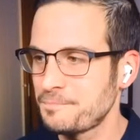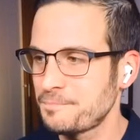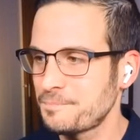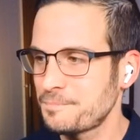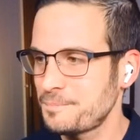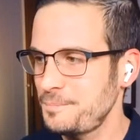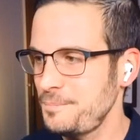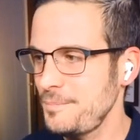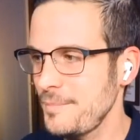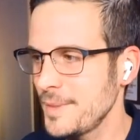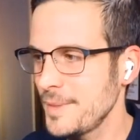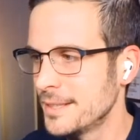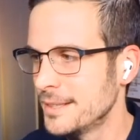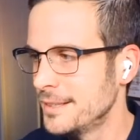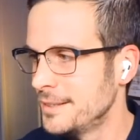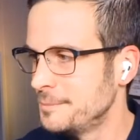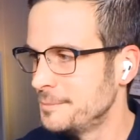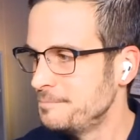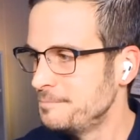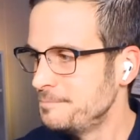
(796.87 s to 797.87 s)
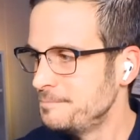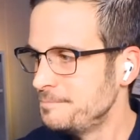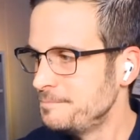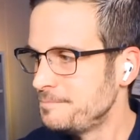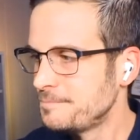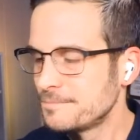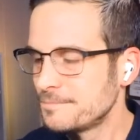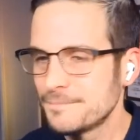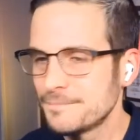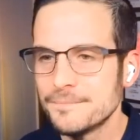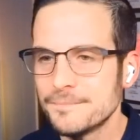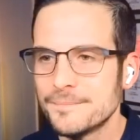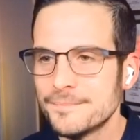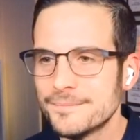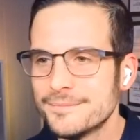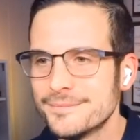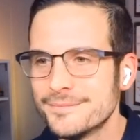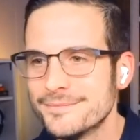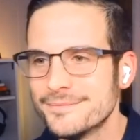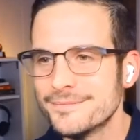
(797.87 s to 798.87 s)
Michael, he is a
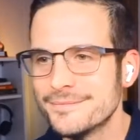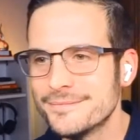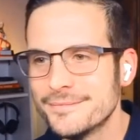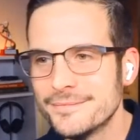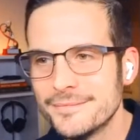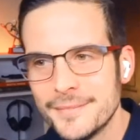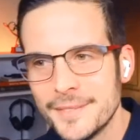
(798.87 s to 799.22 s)
stud. I love it.